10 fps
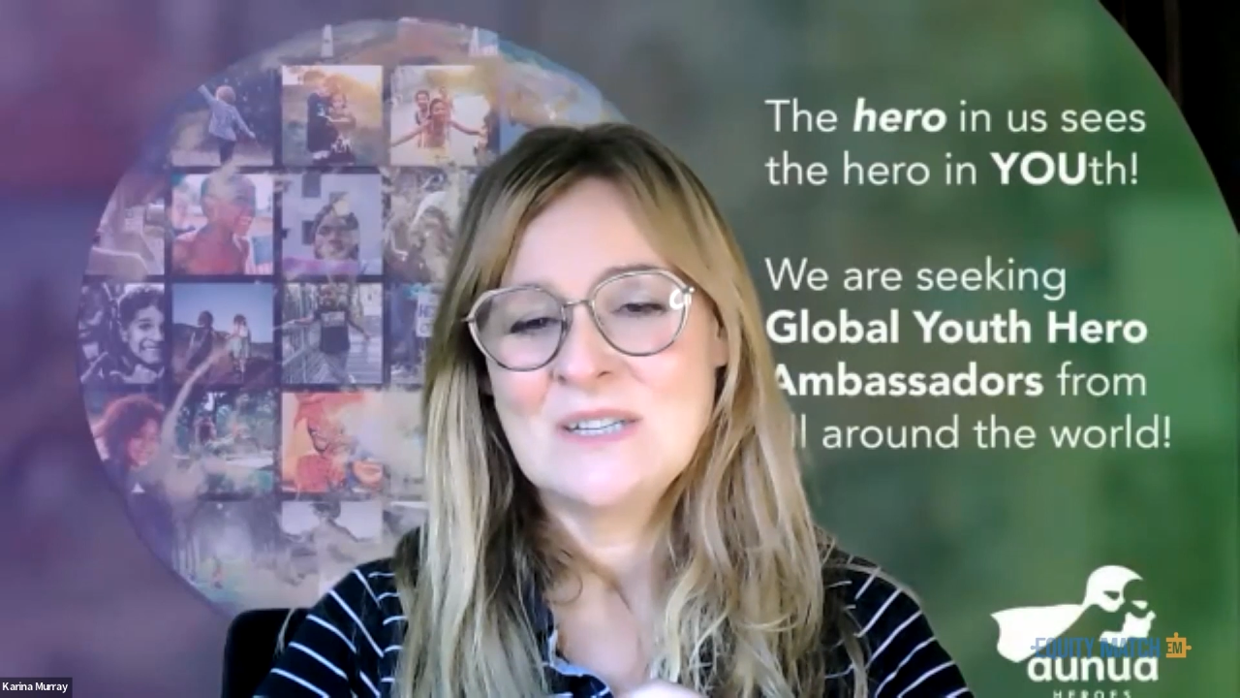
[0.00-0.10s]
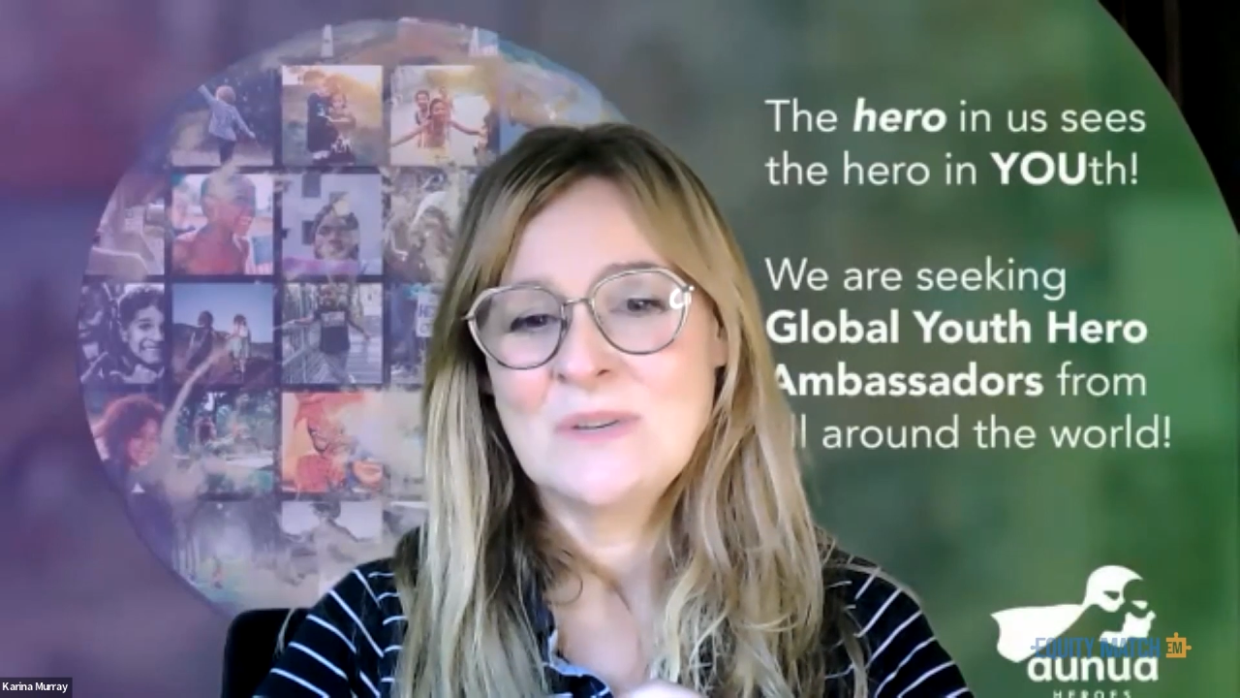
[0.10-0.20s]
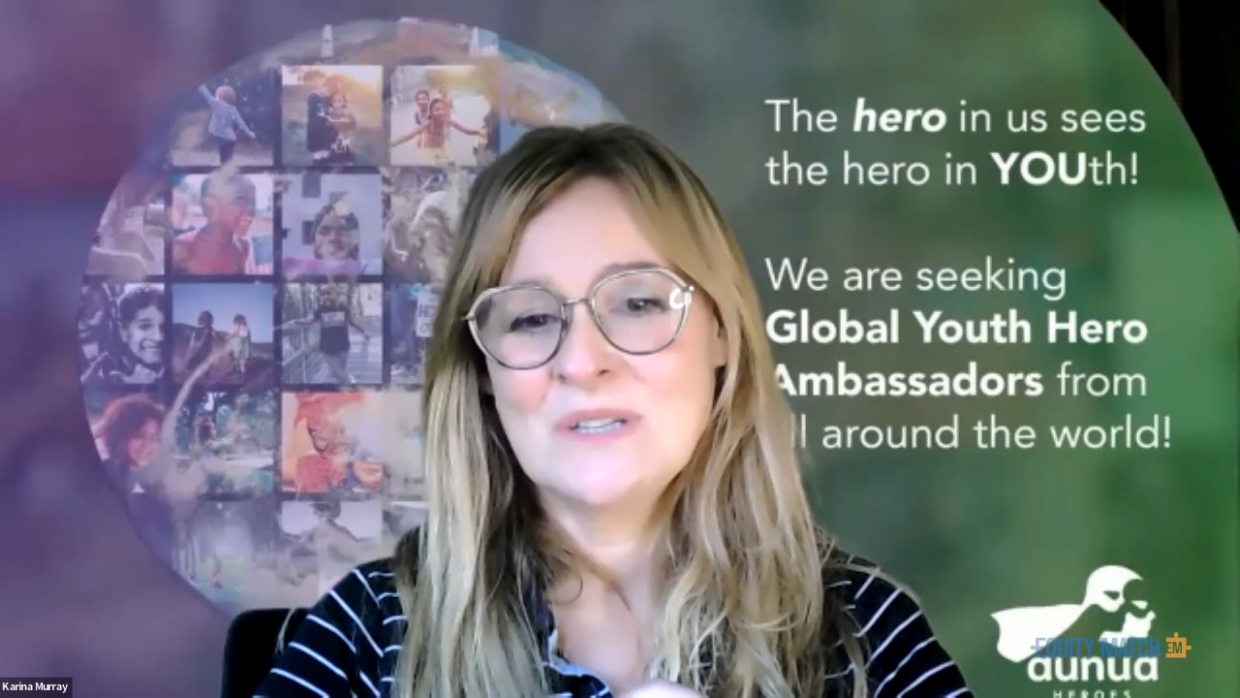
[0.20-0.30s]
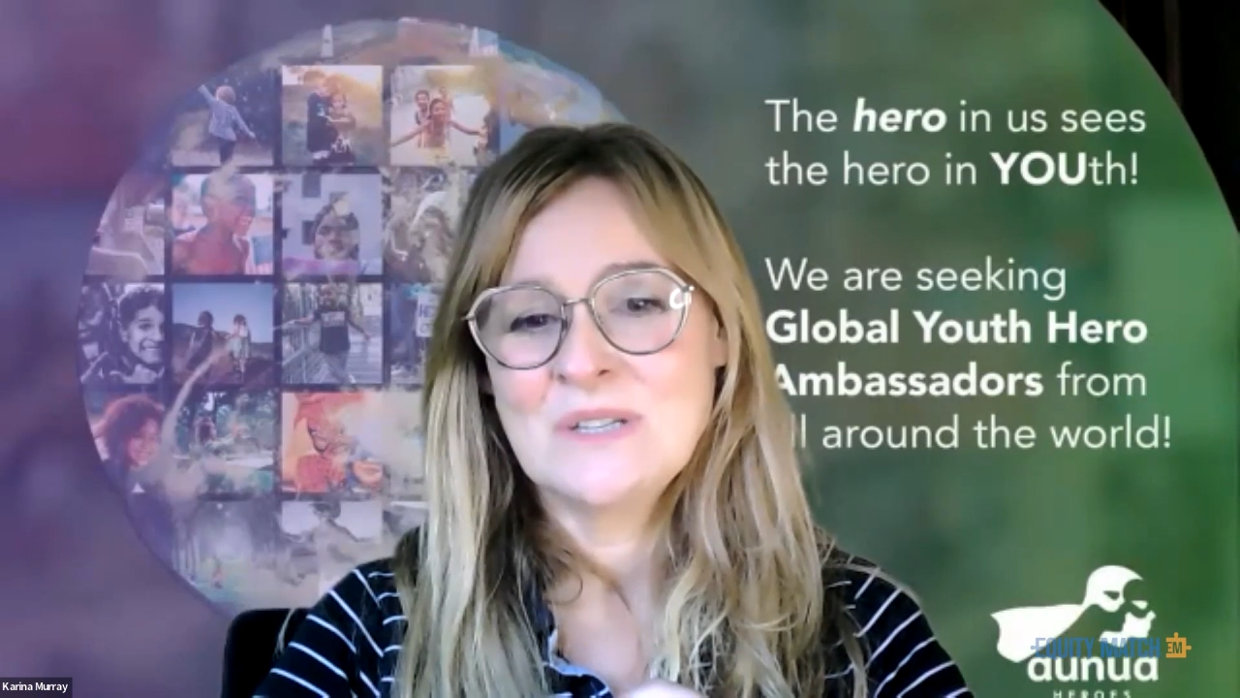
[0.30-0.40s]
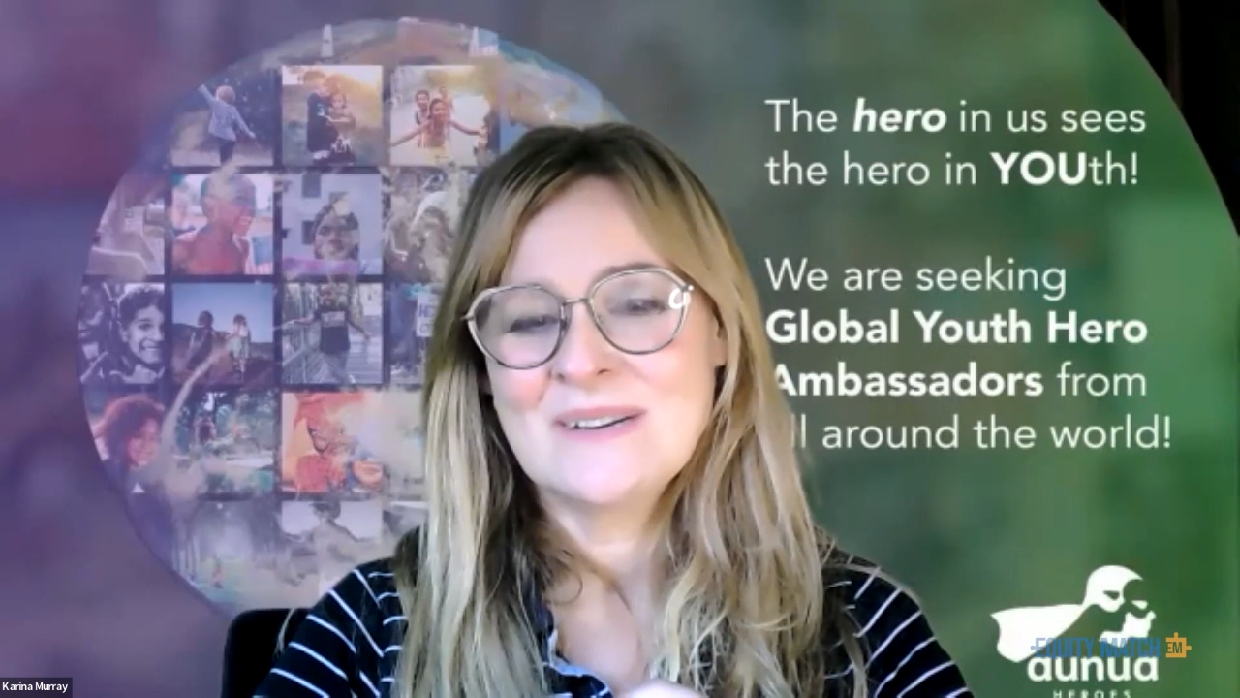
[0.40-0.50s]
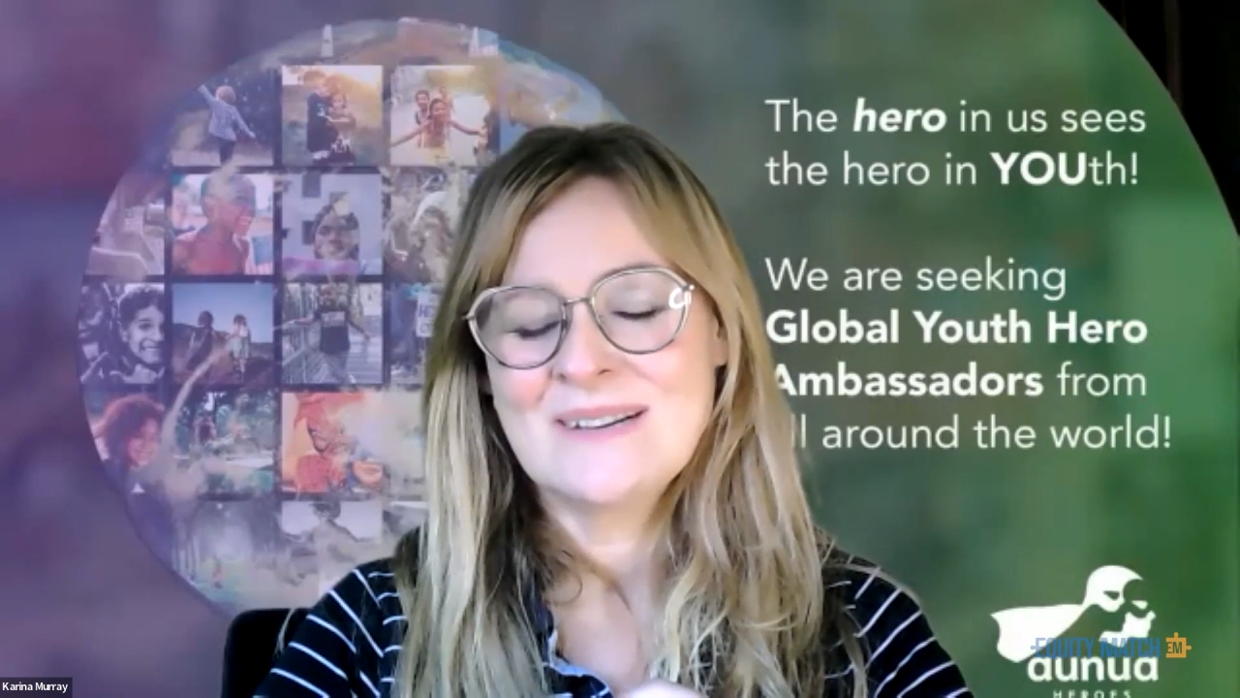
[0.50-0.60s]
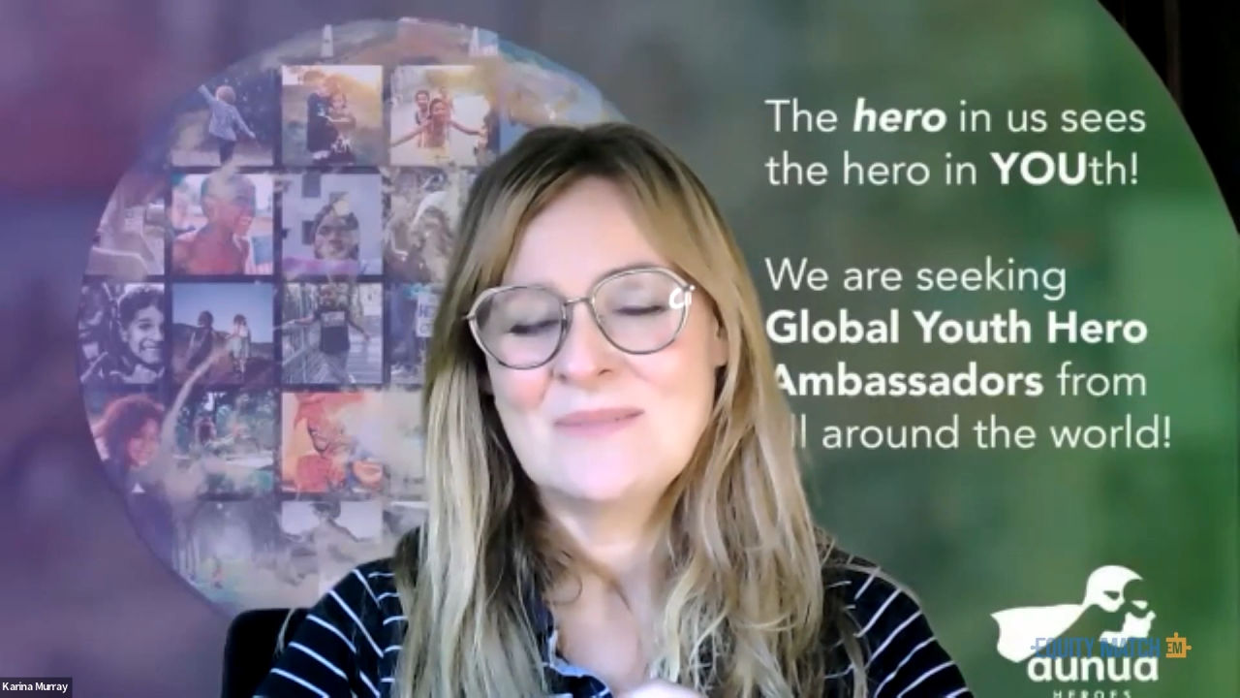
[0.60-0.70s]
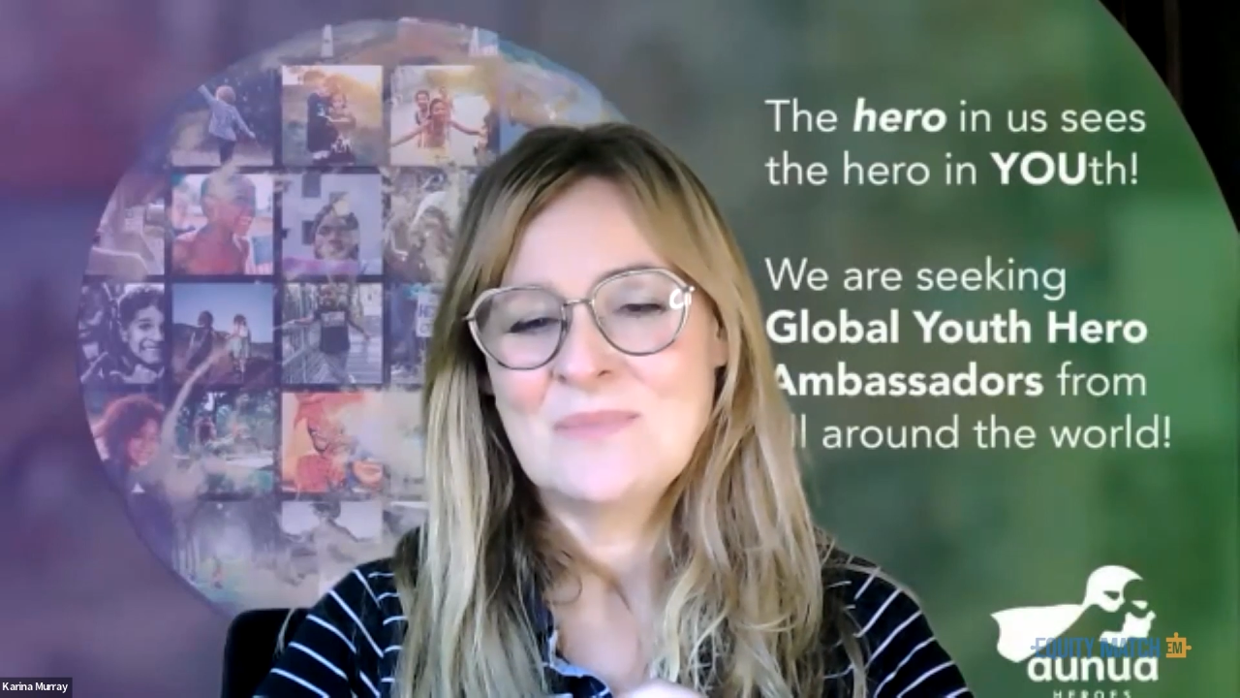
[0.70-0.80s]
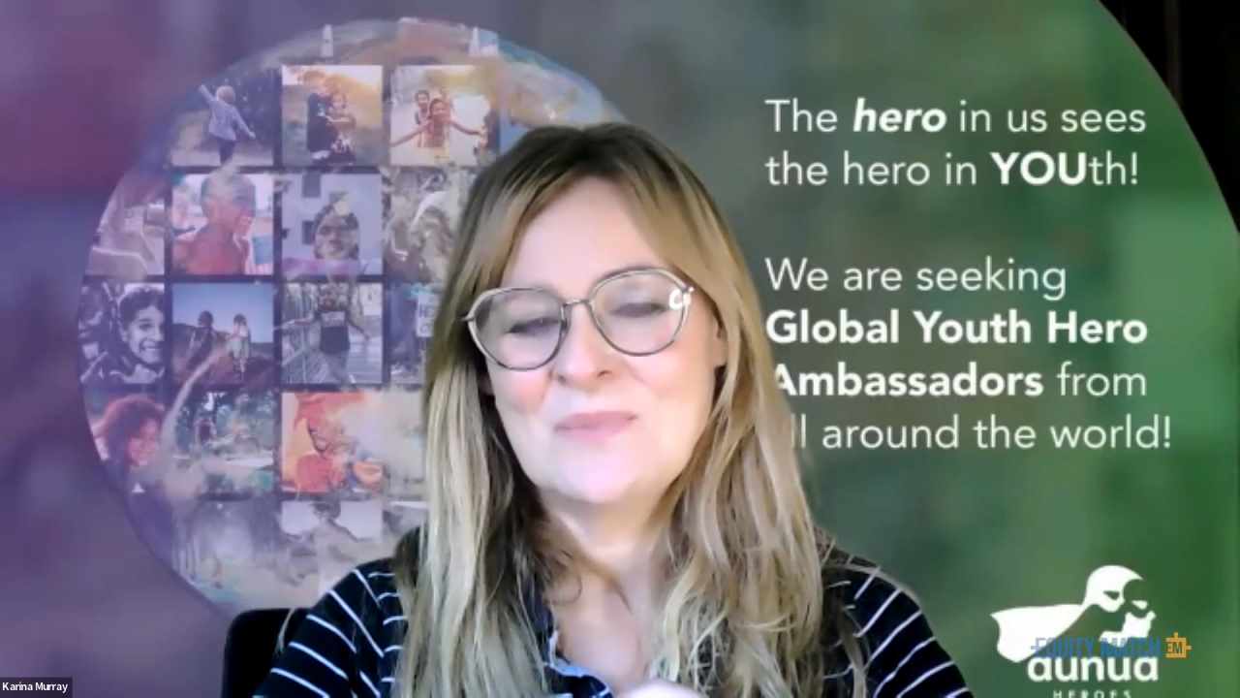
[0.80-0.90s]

be doing.